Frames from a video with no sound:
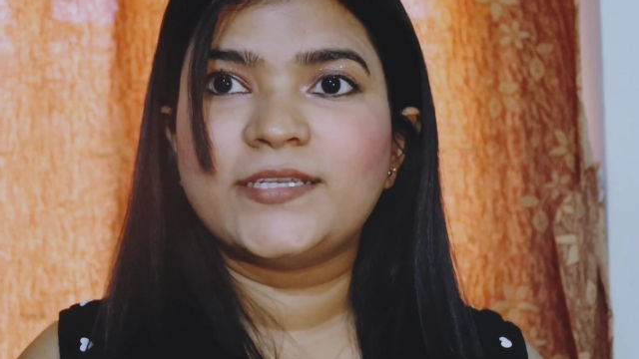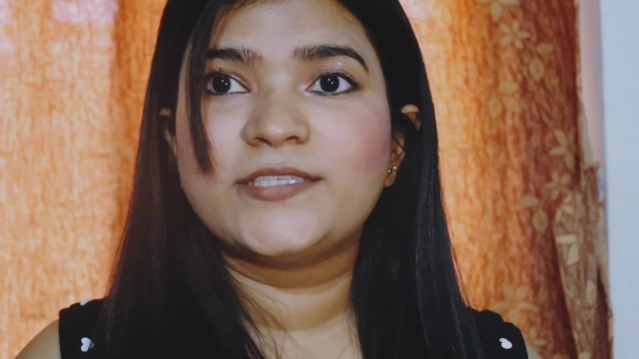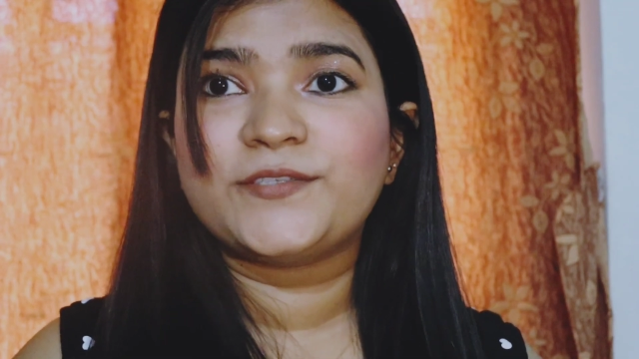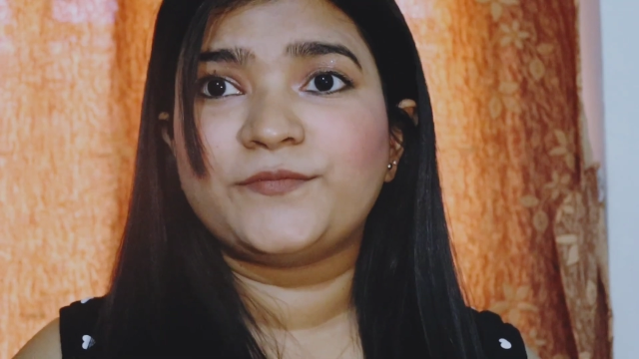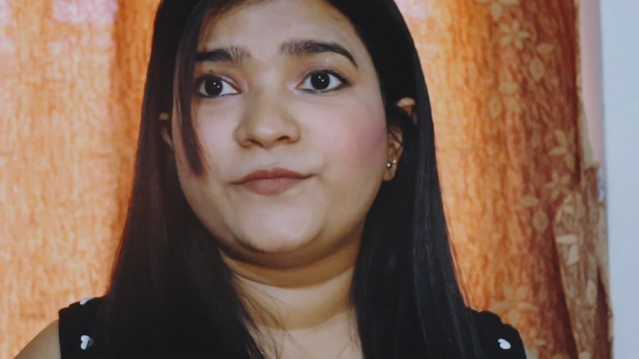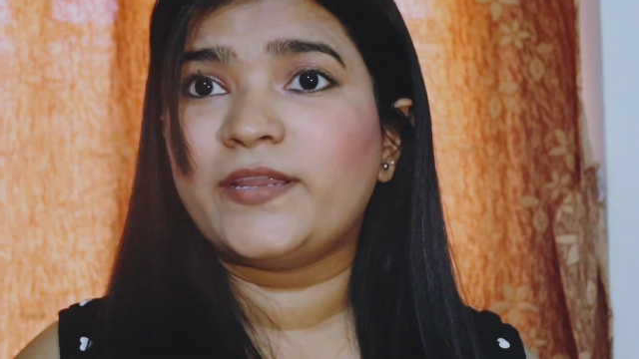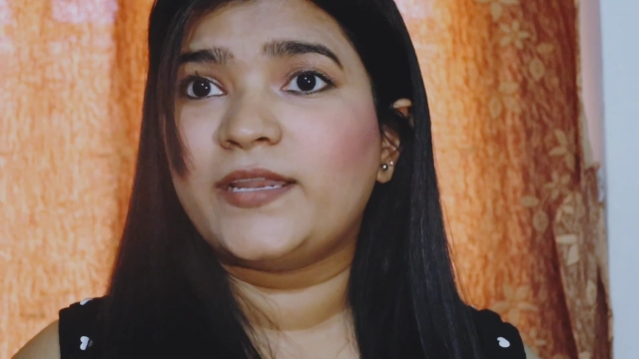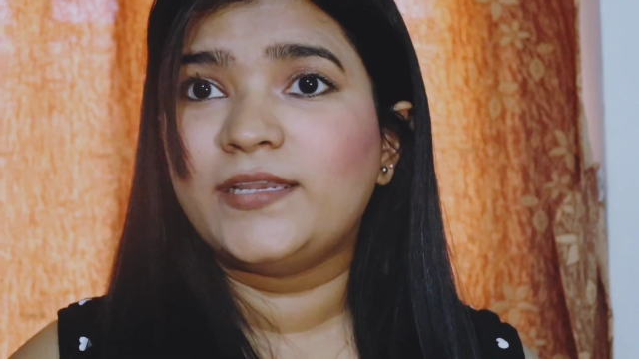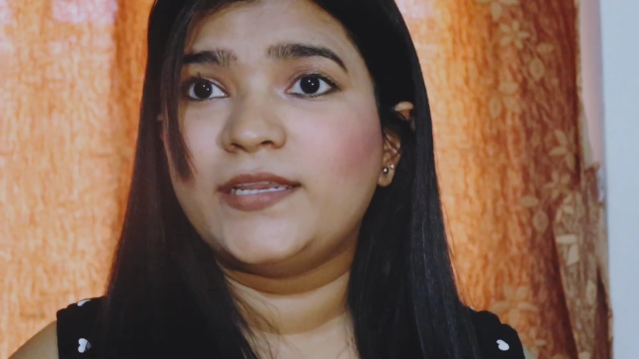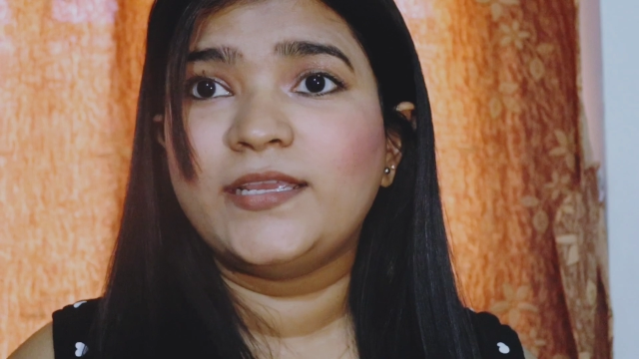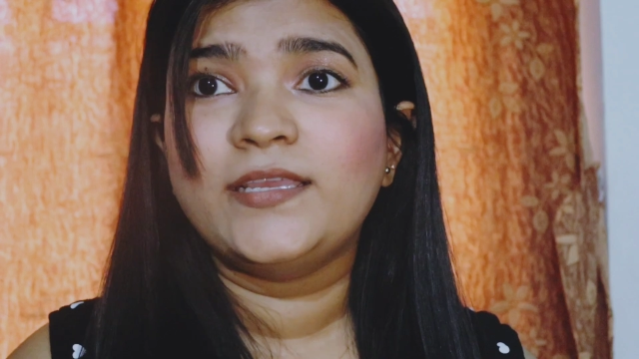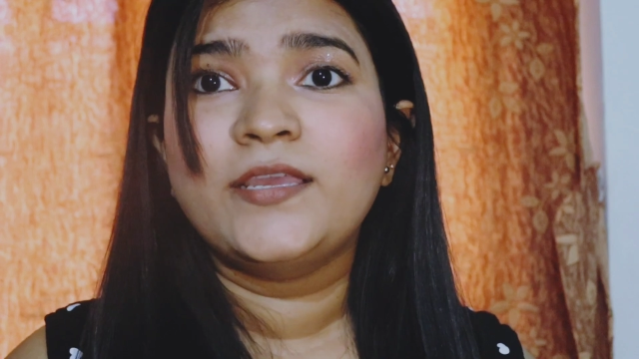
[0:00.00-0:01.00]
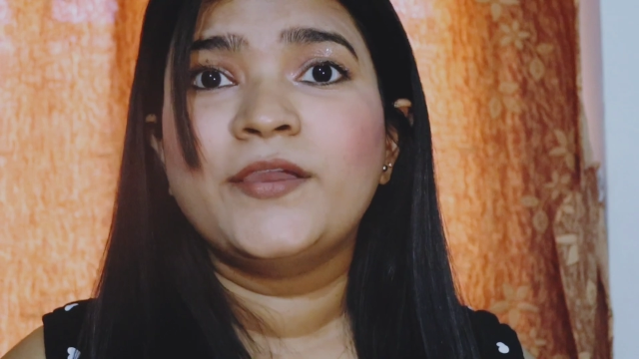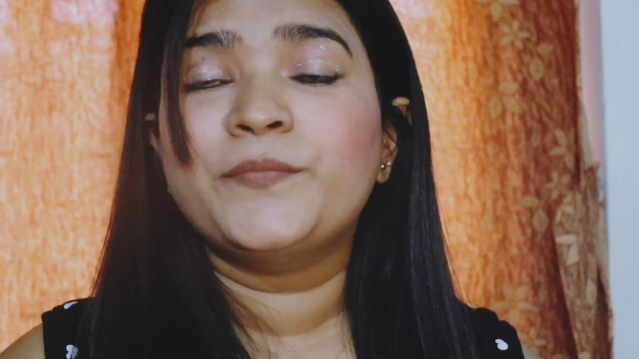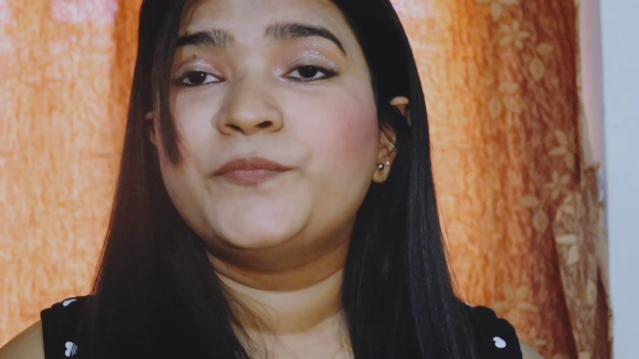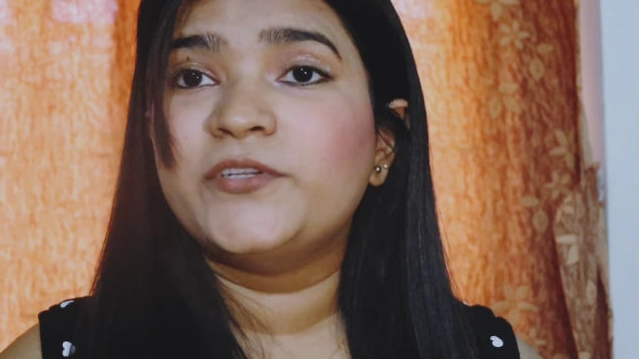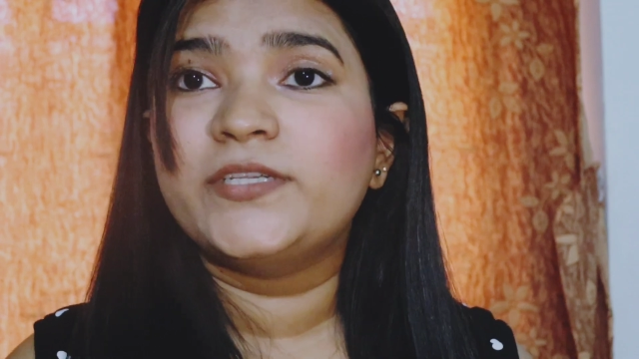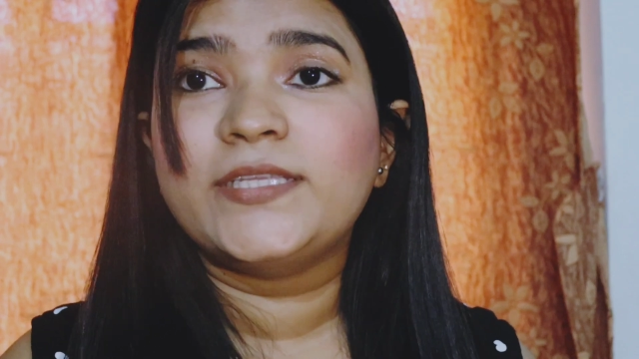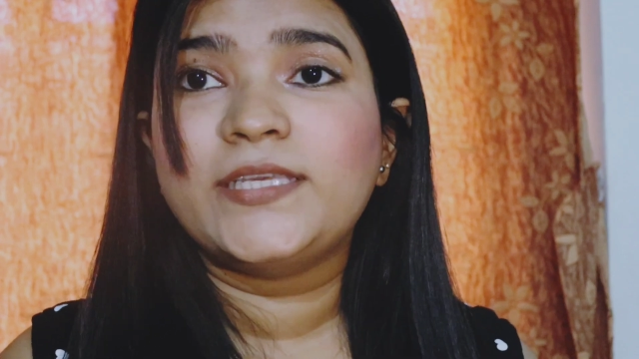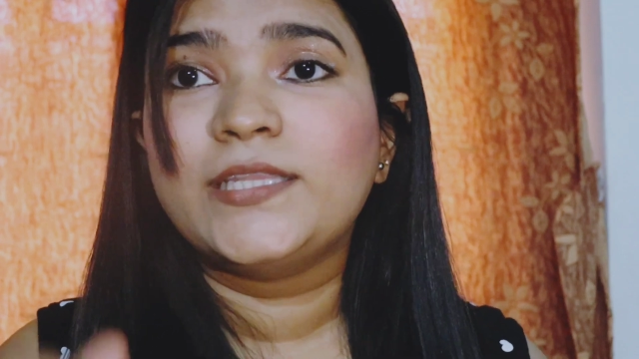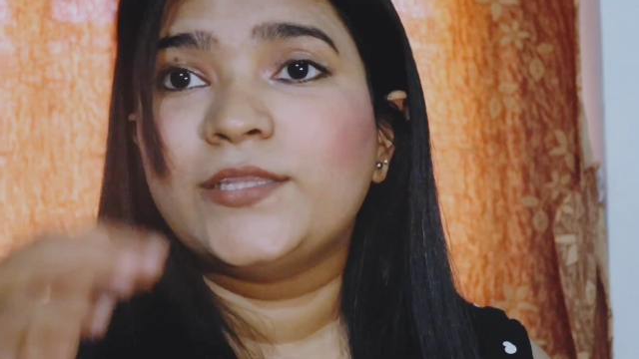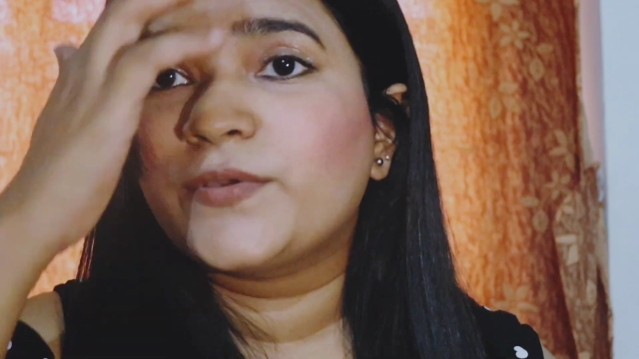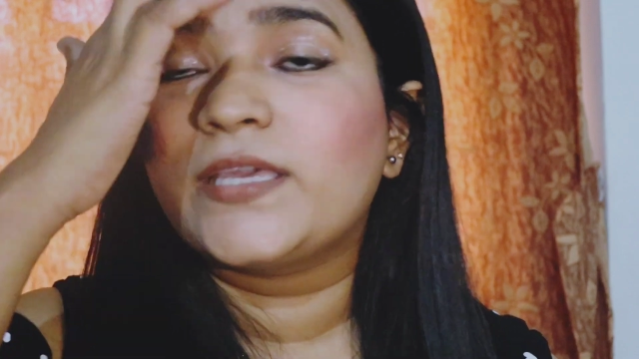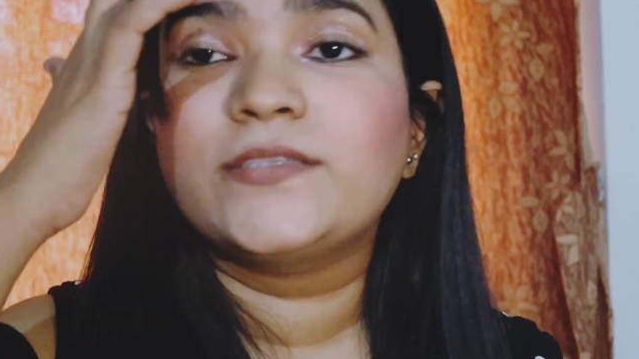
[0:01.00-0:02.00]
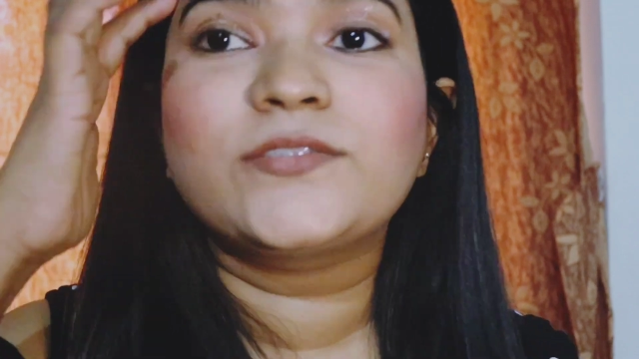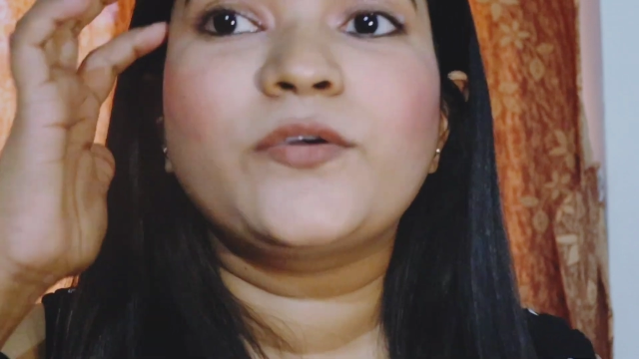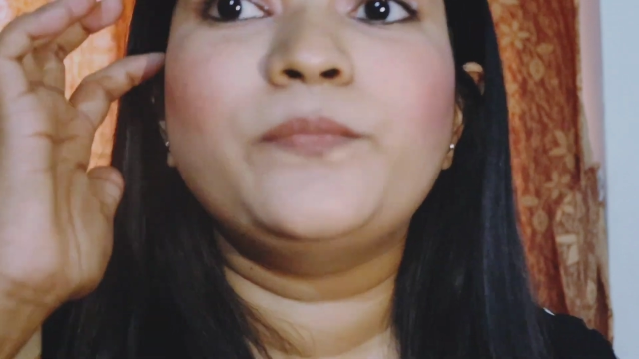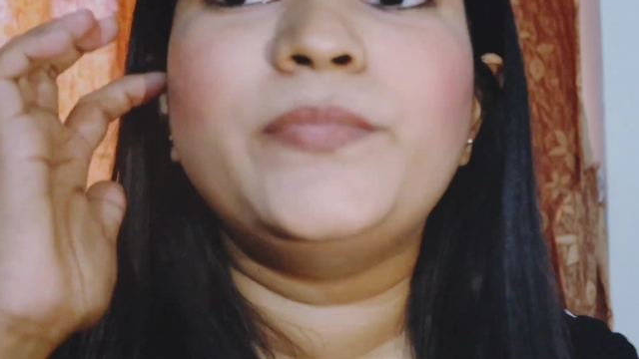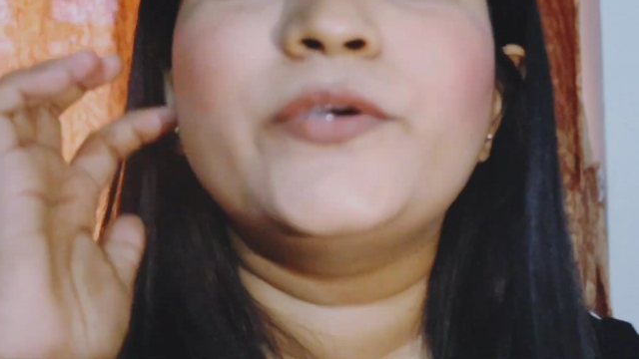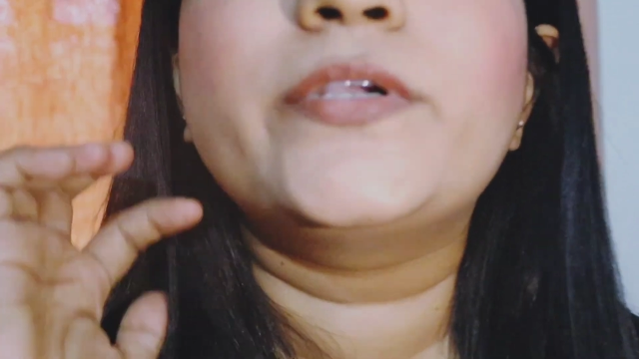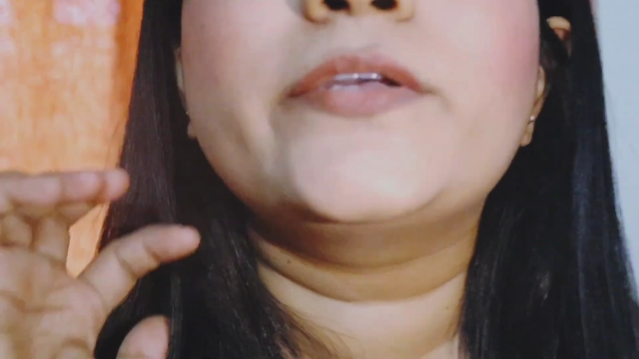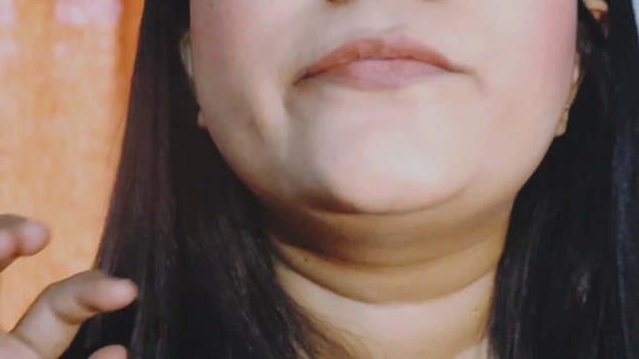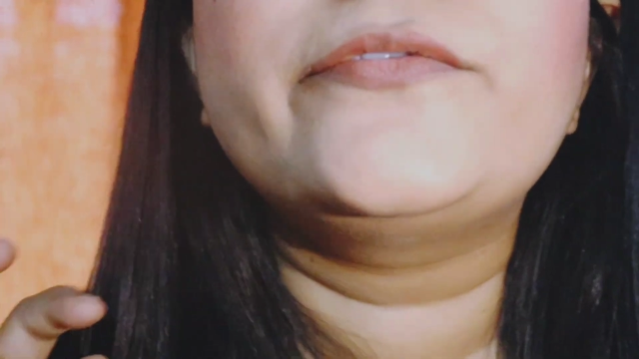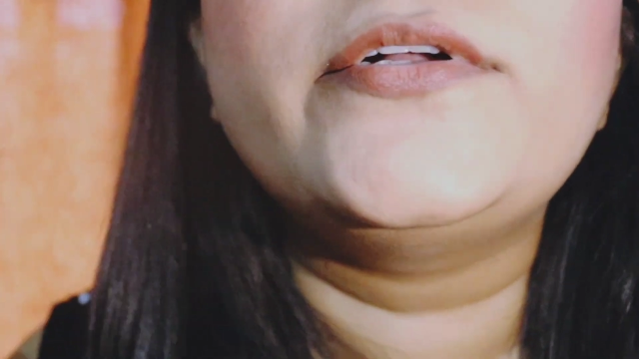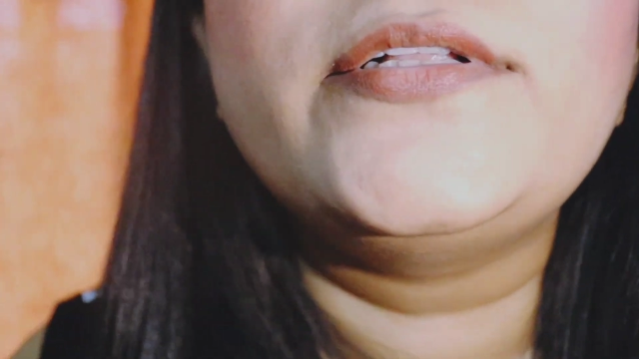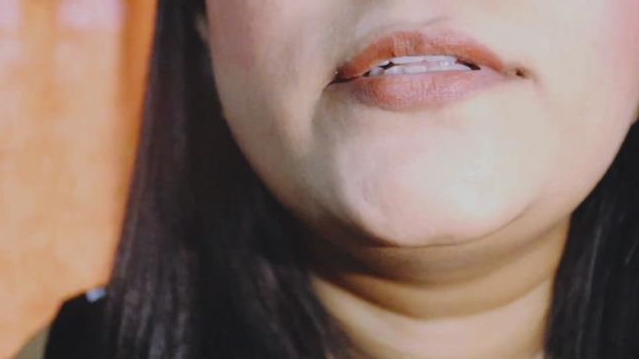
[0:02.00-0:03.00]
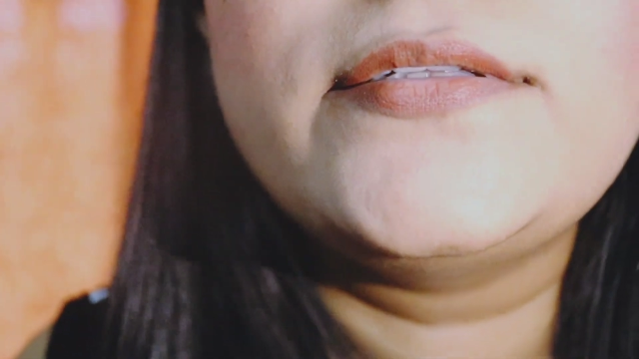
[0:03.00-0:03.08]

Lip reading: it's very pretty, looking so beautiful.